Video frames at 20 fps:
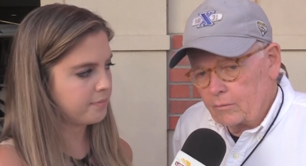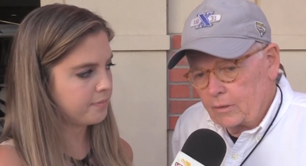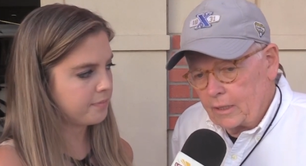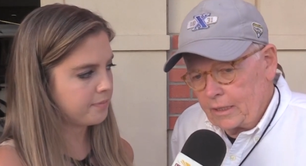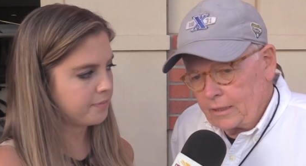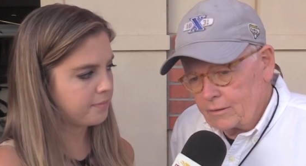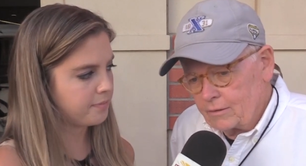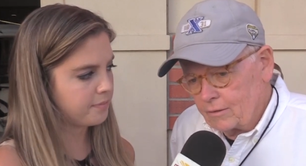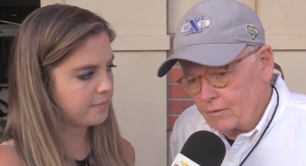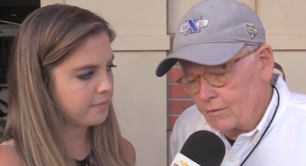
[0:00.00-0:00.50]

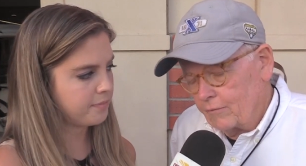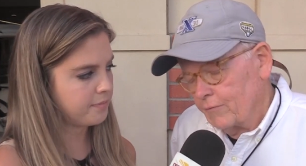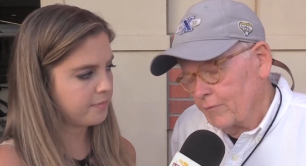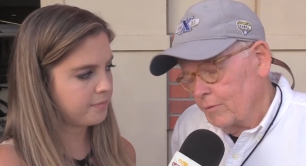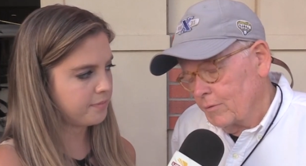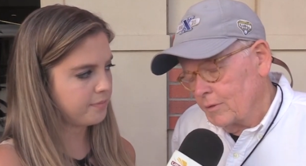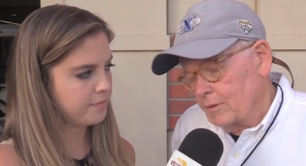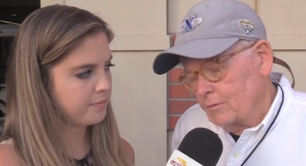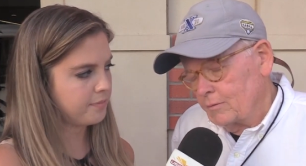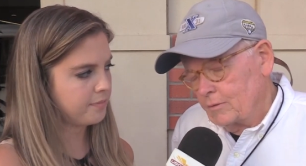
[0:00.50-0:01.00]
Speaker 1: I don't know if
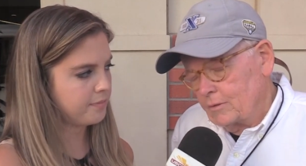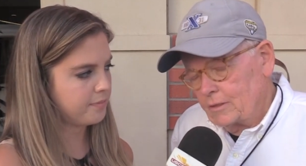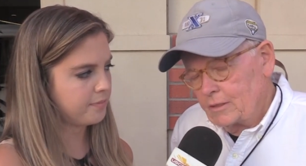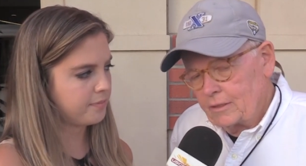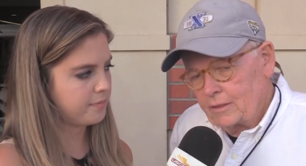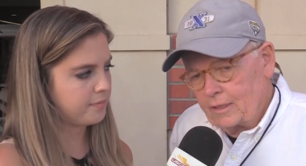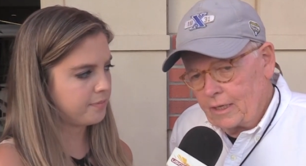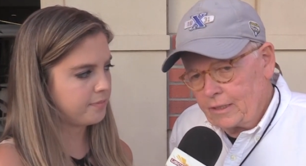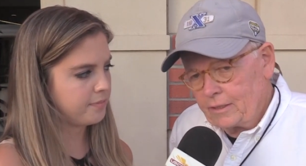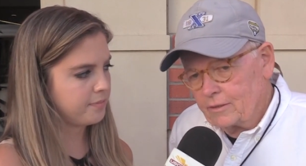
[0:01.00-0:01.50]
it,
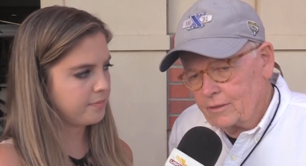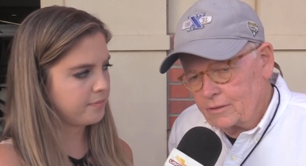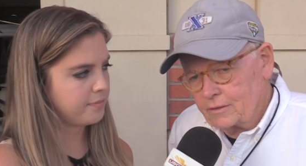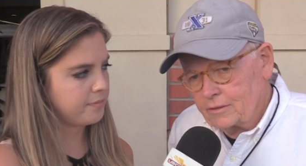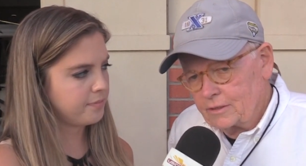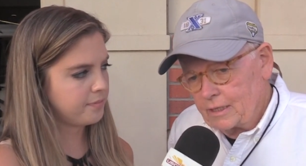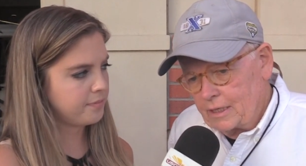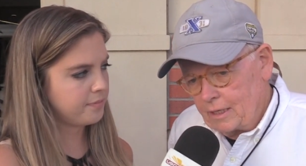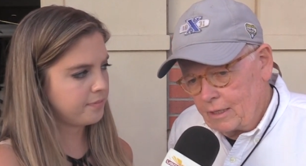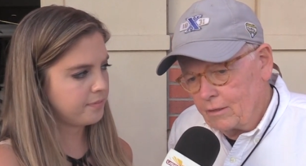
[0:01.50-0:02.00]
I
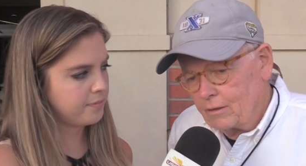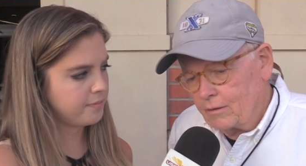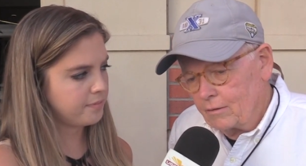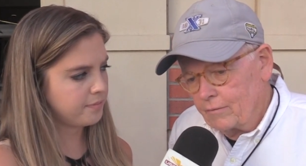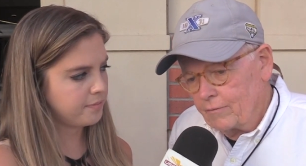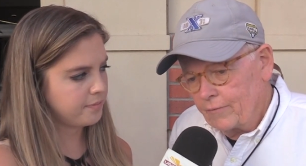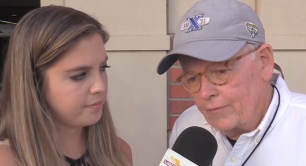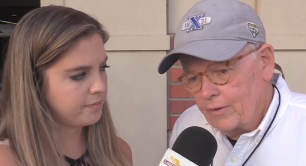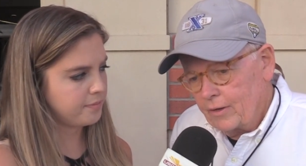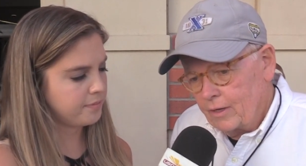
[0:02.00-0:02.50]
couldn't
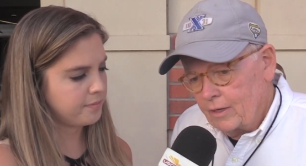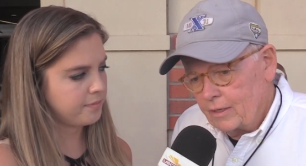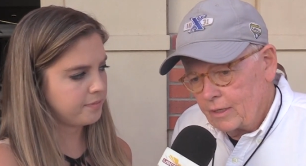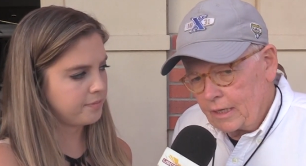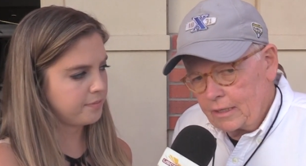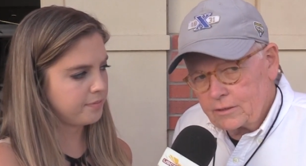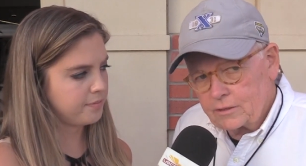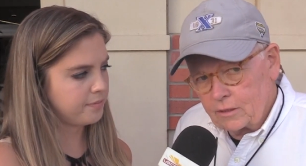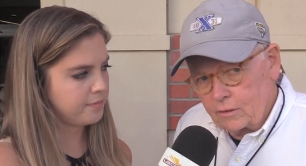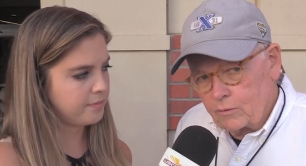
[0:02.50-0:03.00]
tell.
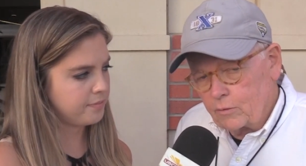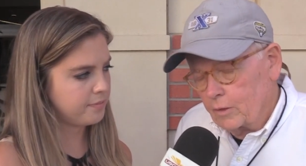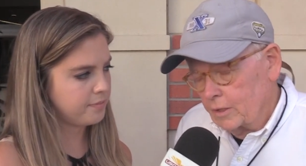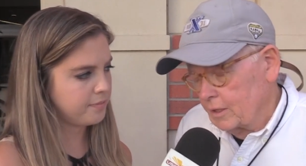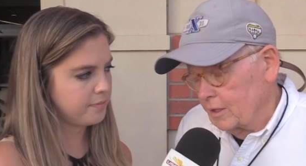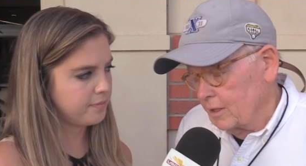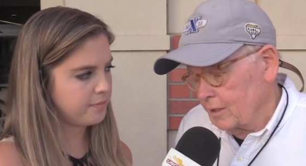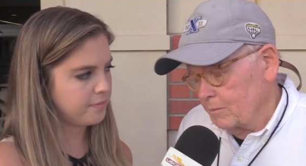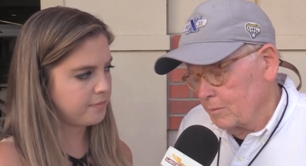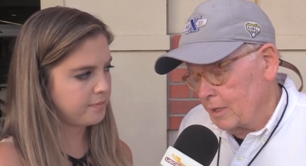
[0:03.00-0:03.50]
That's a
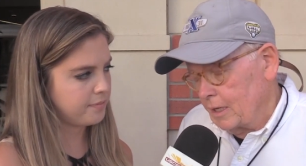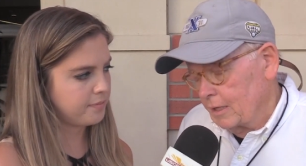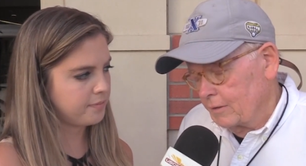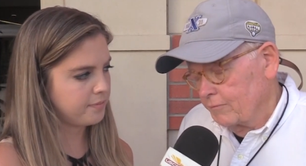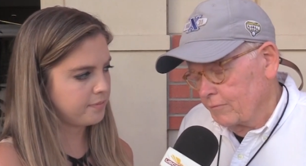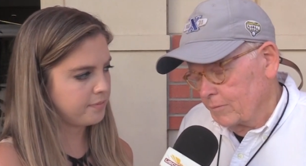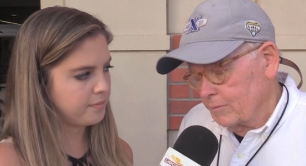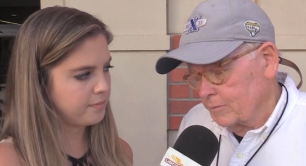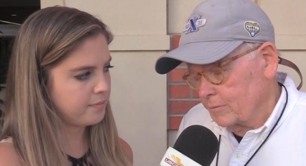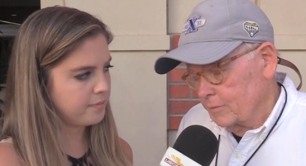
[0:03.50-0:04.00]
quick
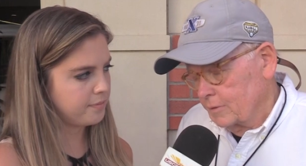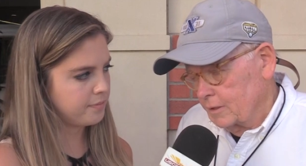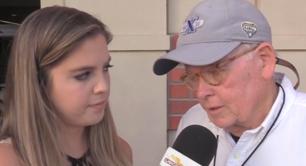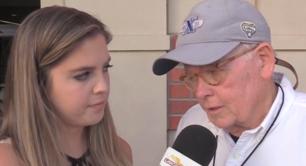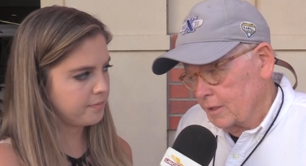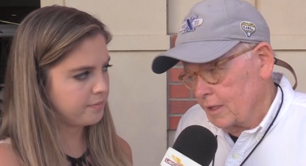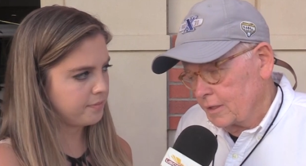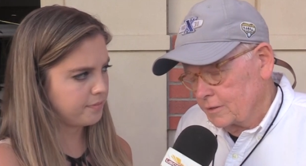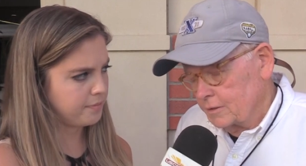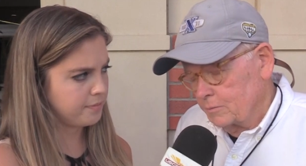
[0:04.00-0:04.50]
comeback from
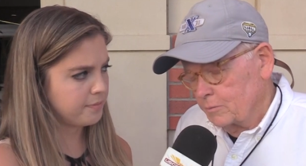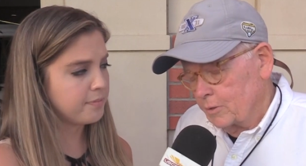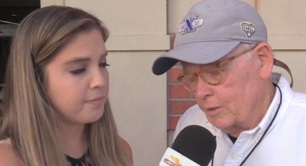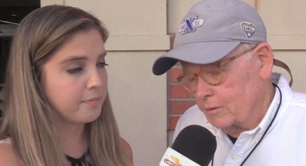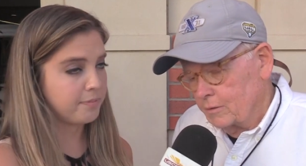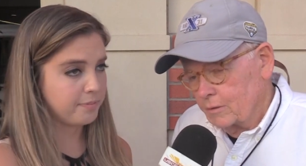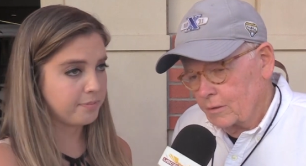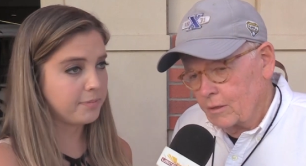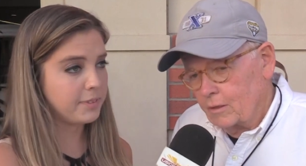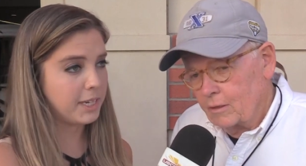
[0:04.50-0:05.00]
concussion
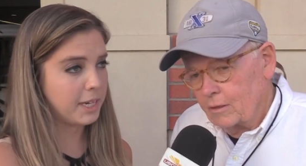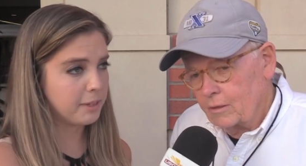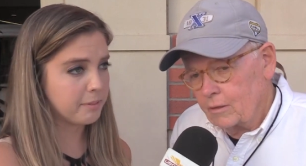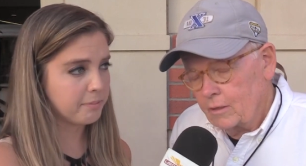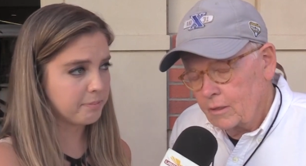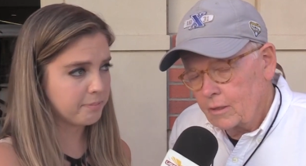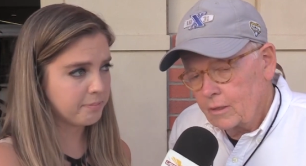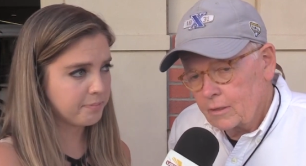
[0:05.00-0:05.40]
protocol. Yeah.